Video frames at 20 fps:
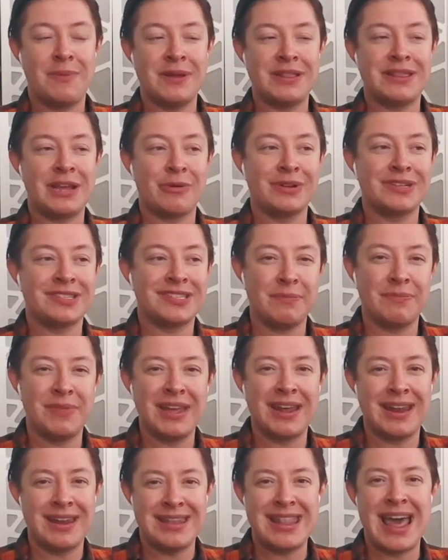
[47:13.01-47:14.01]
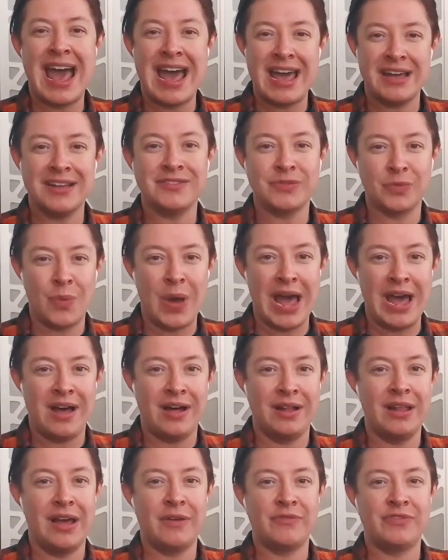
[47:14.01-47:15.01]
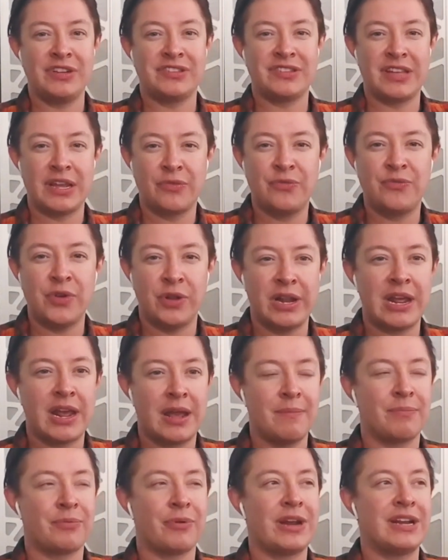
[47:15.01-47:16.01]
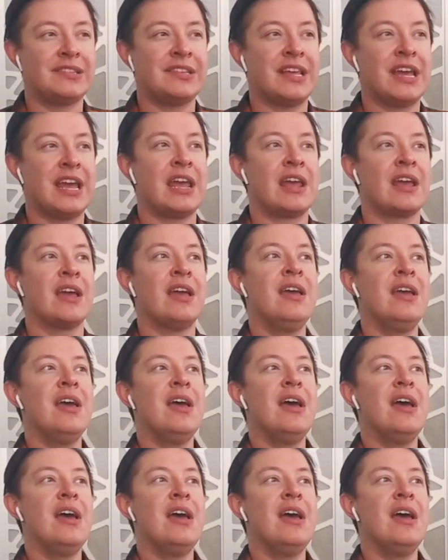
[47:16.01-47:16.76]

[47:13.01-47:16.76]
But there was something in that as well, of just like fully embracing,